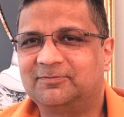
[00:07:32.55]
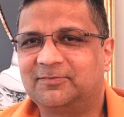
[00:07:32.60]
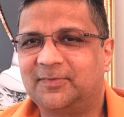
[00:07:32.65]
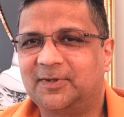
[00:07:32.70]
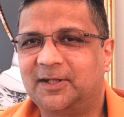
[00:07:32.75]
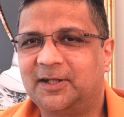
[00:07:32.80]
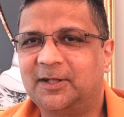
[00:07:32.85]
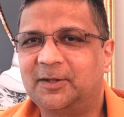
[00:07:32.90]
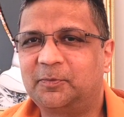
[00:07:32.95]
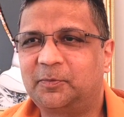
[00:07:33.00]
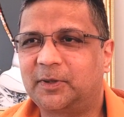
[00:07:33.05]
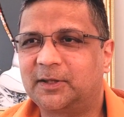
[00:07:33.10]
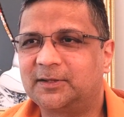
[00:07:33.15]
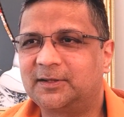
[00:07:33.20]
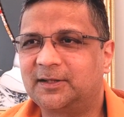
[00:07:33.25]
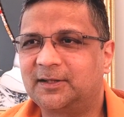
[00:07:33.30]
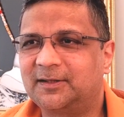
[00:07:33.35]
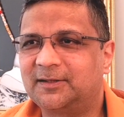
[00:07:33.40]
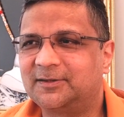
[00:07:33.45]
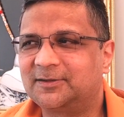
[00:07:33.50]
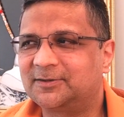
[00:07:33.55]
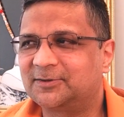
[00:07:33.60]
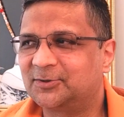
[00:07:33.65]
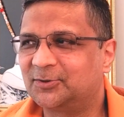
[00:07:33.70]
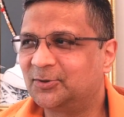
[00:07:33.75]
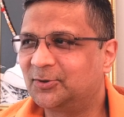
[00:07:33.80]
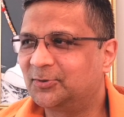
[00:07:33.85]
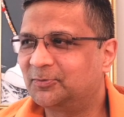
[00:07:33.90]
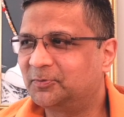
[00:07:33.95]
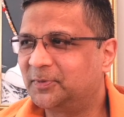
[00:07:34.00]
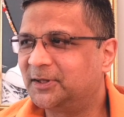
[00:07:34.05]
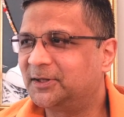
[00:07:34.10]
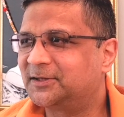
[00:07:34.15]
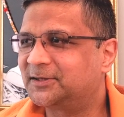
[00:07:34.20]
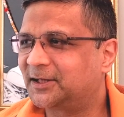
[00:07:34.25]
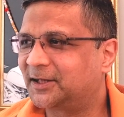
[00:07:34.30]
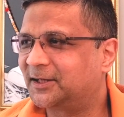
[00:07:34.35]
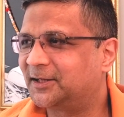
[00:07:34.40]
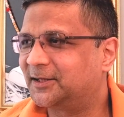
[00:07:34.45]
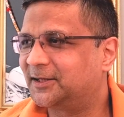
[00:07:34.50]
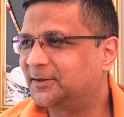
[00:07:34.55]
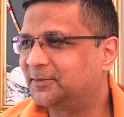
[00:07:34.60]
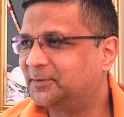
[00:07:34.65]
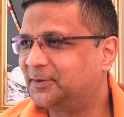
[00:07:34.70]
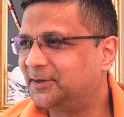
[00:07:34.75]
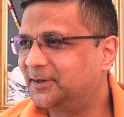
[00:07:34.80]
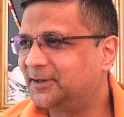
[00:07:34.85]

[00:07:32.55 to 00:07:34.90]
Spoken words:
help others, be charitable.